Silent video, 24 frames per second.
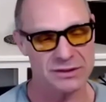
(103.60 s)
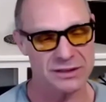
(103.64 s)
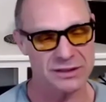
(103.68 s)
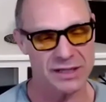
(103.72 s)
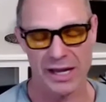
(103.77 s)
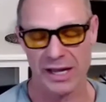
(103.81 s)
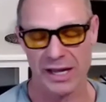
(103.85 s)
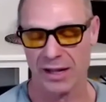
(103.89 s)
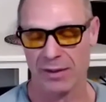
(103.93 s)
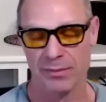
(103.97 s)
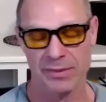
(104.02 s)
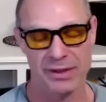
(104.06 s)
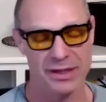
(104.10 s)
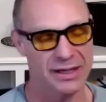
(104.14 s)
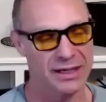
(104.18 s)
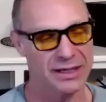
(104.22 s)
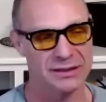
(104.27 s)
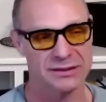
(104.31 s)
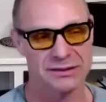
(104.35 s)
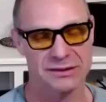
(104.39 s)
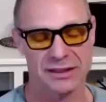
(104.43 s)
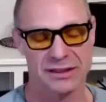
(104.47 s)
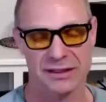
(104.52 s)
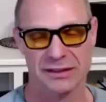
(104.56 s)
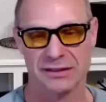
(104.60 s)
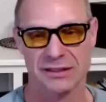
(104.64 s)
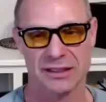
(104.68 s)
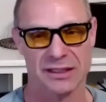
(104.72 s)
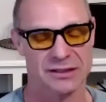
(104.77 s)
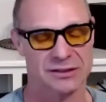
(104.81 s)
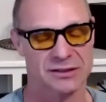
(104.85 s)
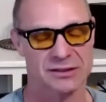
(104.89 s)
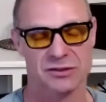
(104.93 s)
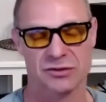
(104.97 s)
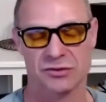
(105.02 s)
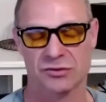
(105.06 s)
kind of, i mean it's it's
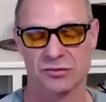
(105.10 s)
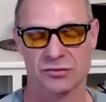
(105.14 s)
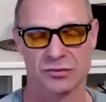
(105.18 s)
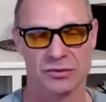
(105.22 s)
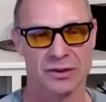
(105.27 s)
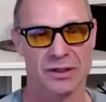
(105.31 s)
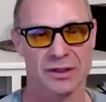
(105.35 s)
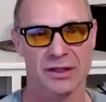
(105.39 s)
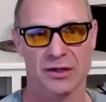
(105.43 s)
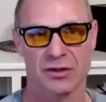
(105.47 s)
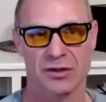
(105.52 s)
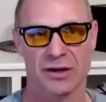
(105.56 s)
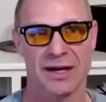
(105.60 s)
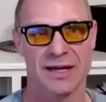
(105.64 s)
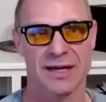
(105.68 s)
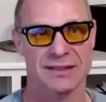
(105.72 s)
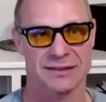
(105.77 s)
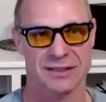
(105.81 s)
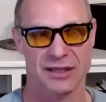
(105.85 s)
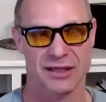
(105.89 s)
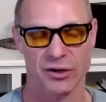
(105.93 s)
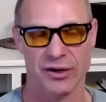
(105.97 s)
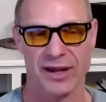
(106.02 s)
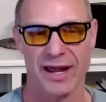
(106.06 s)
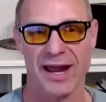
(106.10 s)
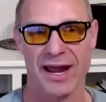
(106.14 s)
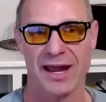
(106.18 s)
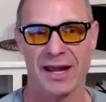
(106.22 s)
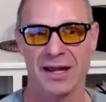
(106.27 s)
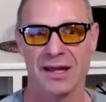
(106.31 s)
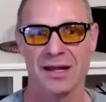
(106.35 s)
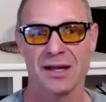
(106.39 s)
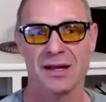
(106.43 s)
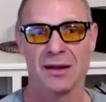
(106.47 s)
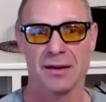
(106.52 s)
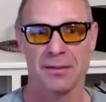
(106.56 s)
it's really crazy
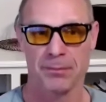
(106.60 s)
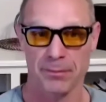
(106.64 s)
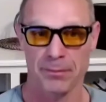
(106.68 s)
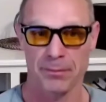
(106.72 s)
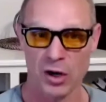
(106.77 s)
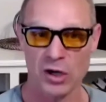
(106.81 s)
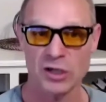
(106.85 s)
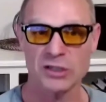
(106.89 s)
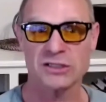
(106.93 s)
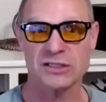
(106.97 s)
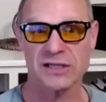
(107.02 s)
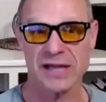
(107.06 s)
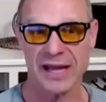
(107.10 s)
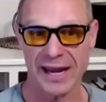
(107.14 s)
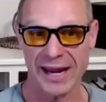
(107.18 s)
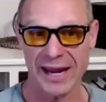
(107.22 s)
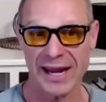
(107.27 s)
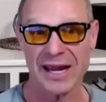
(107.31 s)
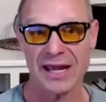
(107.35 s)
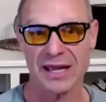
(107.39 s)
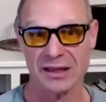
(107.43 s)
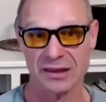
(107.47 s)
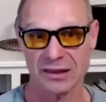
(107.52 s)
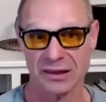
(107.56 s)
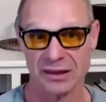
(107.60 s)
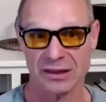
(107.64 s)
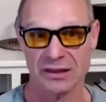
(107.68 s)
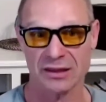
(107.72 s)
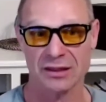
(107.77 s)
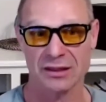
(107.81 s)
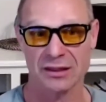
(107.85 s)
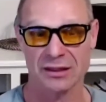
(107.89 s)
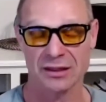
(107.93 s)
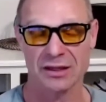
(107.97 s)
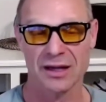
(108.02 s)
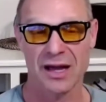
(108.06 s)
okay oh. march 8th
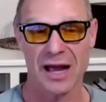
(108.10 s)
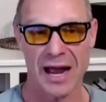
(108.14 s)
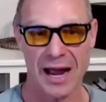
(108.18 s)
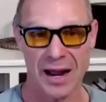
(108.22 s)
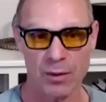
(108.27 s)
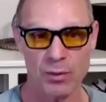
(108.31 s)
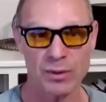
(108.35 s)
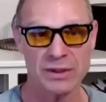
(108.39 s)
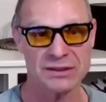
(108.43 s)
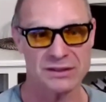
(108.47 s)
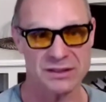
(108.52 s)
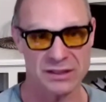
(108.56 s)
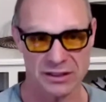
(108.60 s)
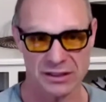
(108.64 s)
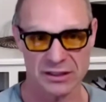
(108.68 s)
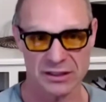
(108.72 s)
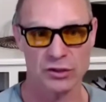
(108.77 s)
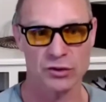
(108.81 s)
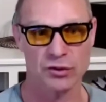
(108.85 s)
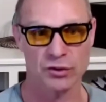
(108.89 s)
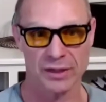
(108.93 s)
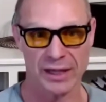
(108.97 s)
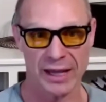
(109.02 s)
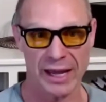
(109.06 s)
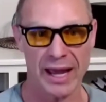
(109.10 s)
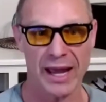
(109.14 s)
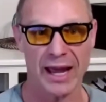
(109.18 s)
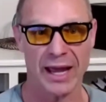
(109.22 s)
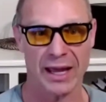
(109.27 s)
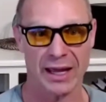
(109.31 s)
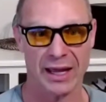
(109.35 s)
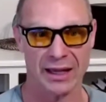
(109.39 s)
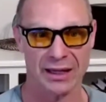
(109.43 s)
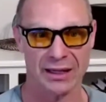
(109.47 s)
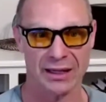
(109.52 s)
i went to the uk okay.